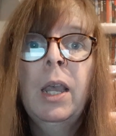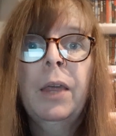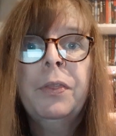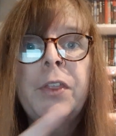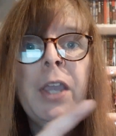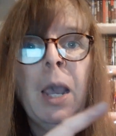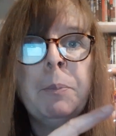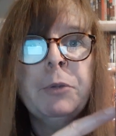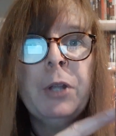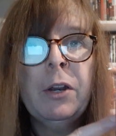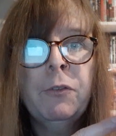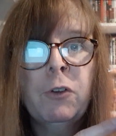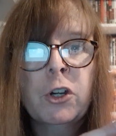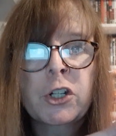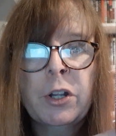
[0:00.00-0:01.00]
The updated
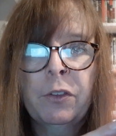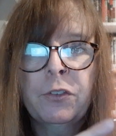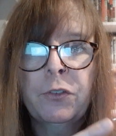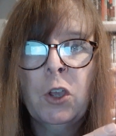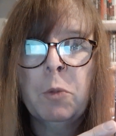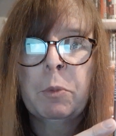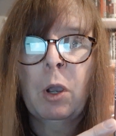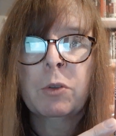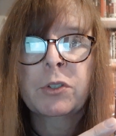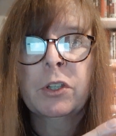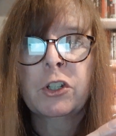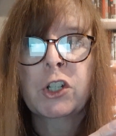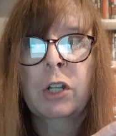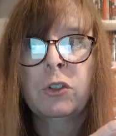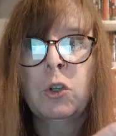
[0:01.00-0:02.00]
version of this film, Ghost in the
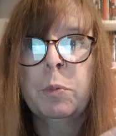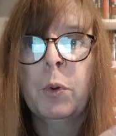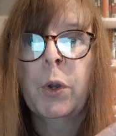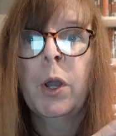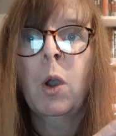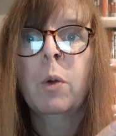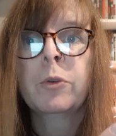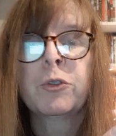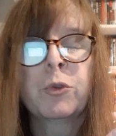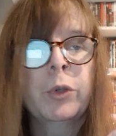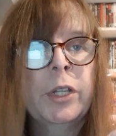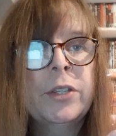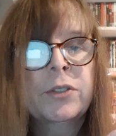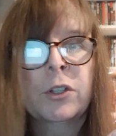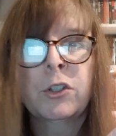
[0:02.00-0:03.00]
Shell 2.0, was
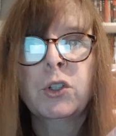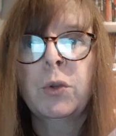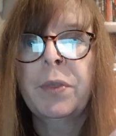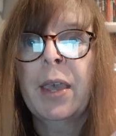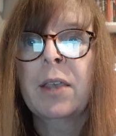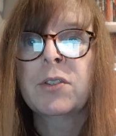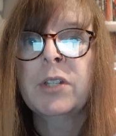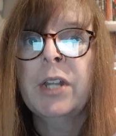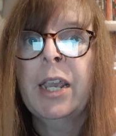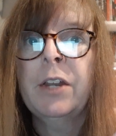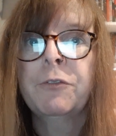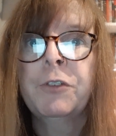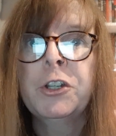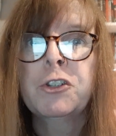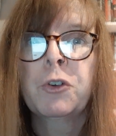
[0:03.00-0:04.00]
released in 2008,
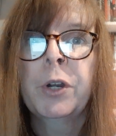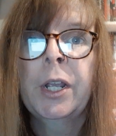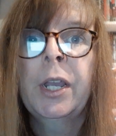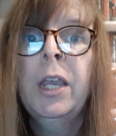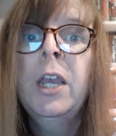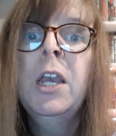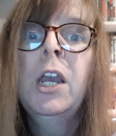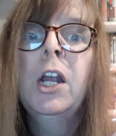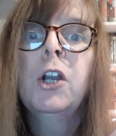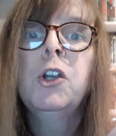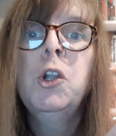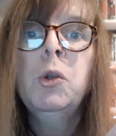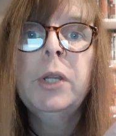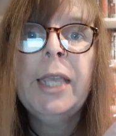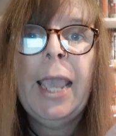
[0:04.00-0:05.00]
featuring
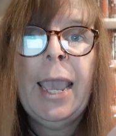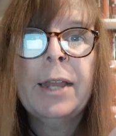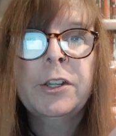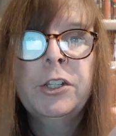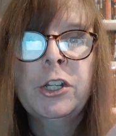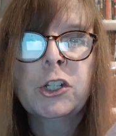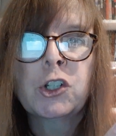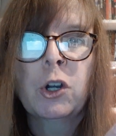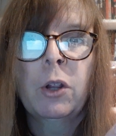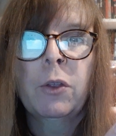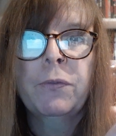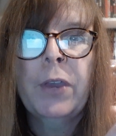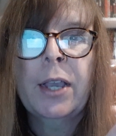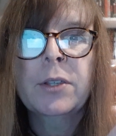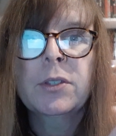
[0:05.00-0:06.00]
newly added digital
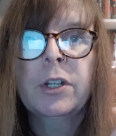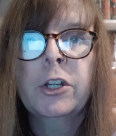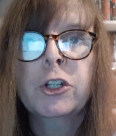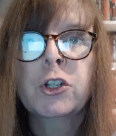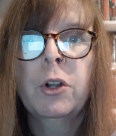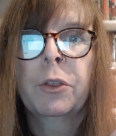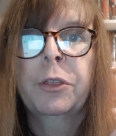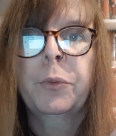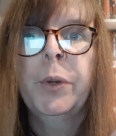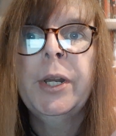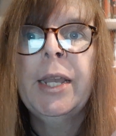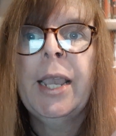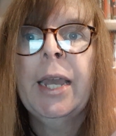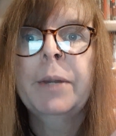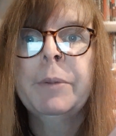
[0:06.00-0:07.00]
effects, additional
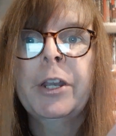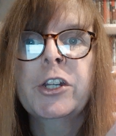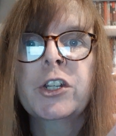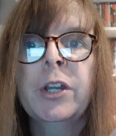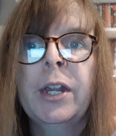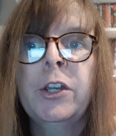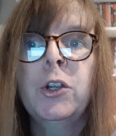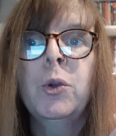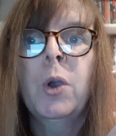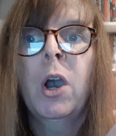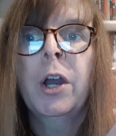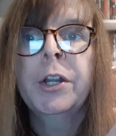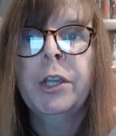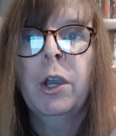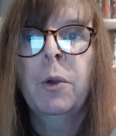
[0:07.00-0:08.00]
3D animation, and new
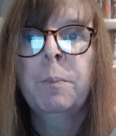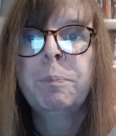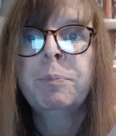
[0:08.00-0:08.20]
audio.